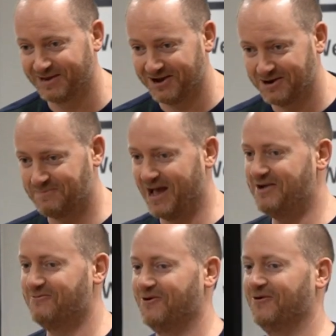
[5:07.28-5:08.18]
behind a
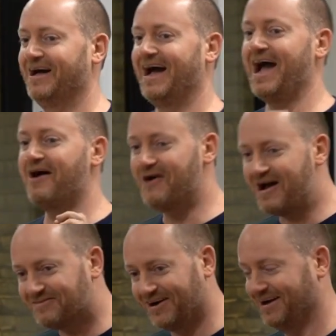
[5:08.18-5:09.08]
paywall.
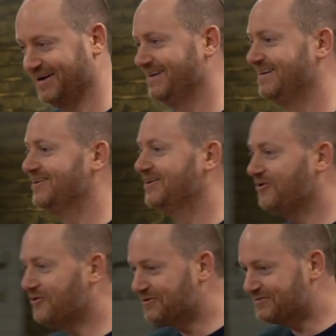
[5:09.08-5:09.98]
However,
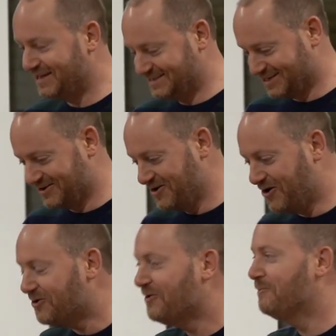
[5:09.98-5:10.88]
all of these are
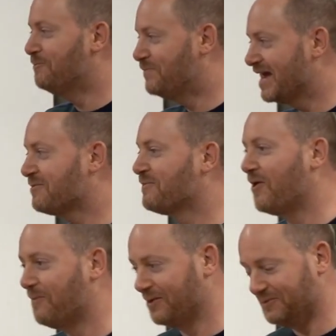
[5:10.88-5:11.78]
not big
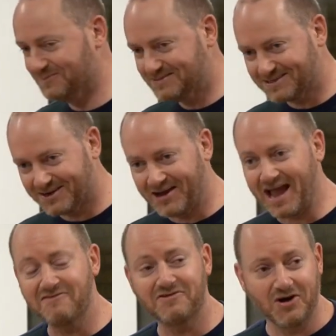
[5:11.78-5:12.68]
problems, and I
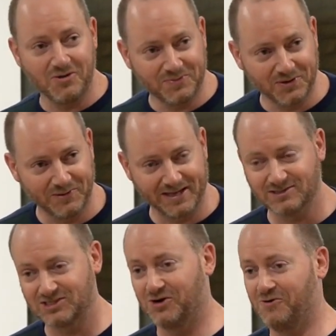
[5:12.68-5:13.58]
have hope that we
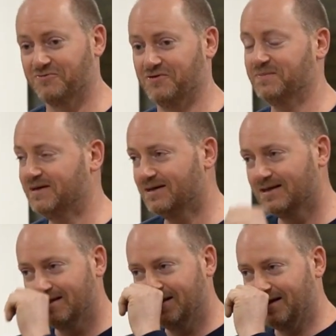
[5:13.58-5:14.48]
can solve them.
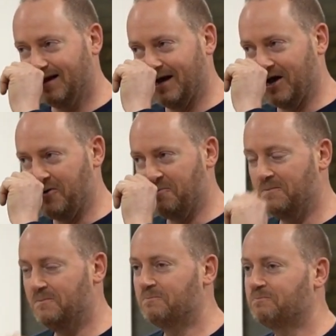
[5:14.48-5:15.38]

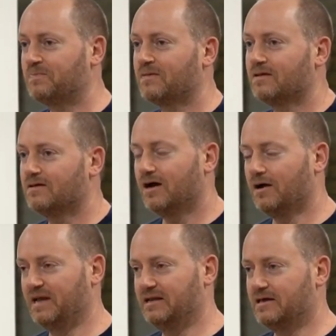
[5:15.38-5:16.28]
I
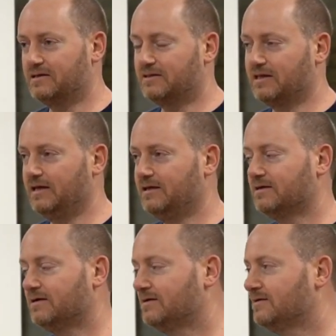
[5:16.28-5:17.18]

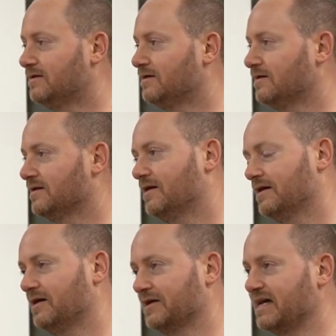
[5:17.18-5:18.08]
mean,
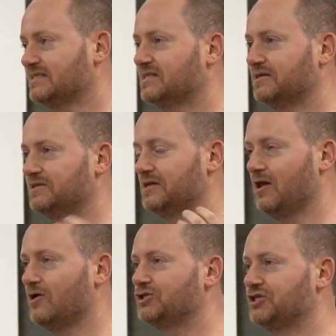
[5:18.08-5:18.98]
I guess the
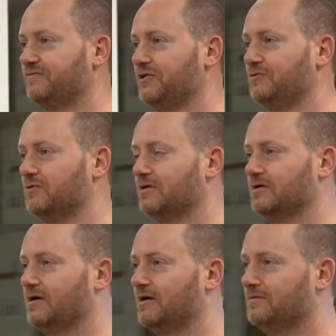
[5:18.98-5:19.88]
larger view
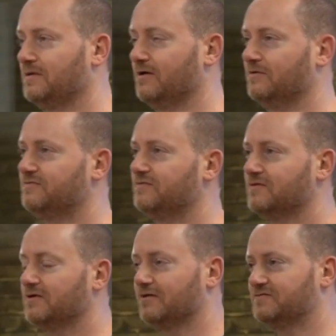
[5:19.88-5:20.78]

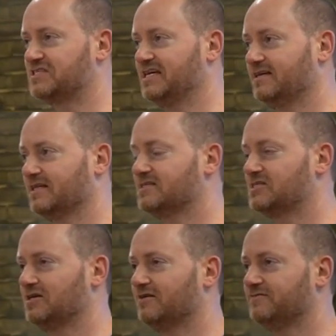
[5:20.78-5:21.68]
of seeing this
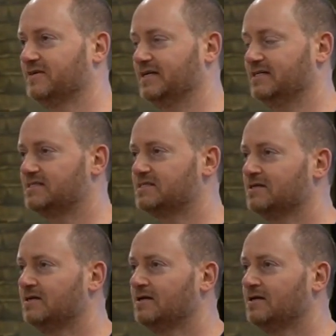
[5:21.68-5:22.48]
stuff is,